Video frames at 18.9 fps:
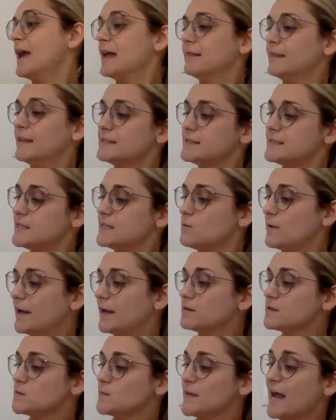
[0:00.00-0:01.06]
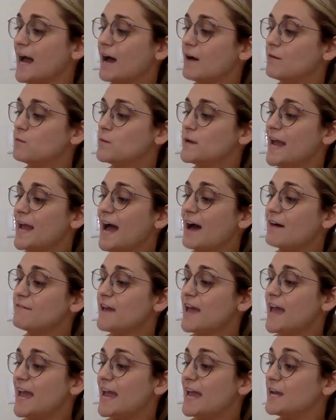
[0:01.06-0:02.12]
Let's see what else we have. We have
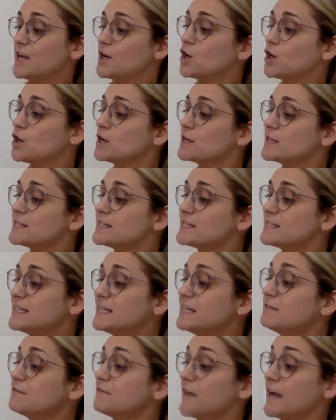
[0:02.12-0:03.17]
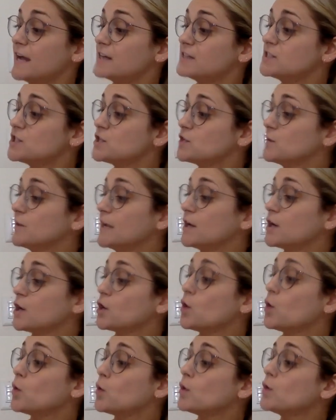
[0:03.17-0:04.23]
a sea fan to create a
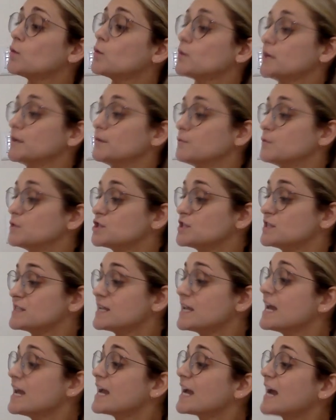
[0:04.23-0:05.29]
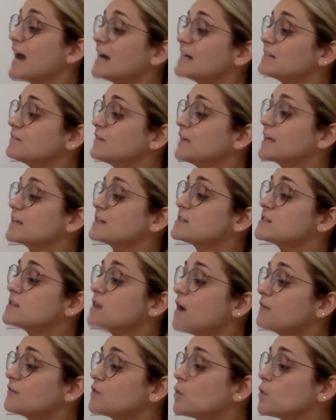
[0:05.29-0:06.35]
coral reef, which is kind of like a
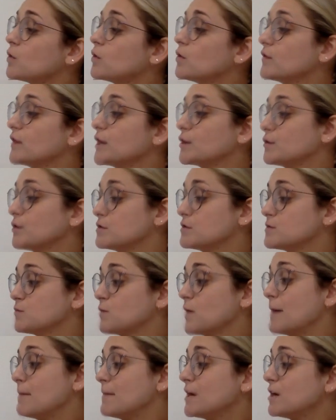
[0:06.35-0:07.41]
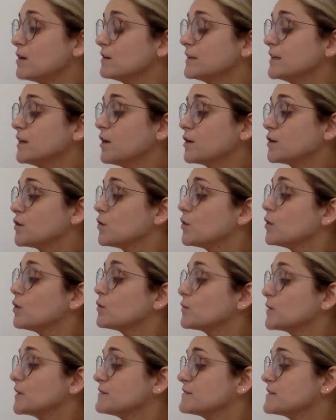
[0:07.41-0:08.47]
soft coral that grows primarily on coral
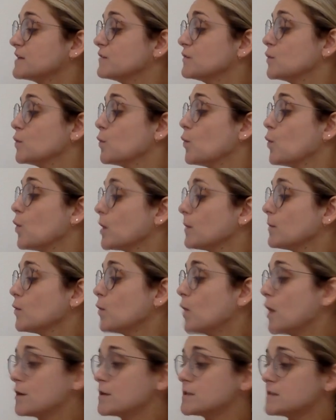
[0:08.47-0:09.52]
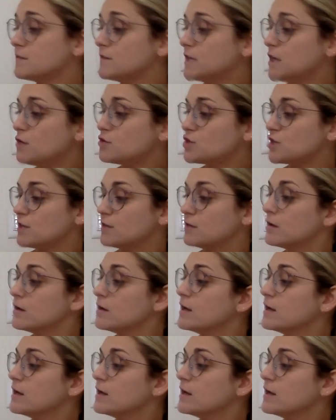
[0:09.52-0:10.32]
reefs in the warmer waters of the ocean.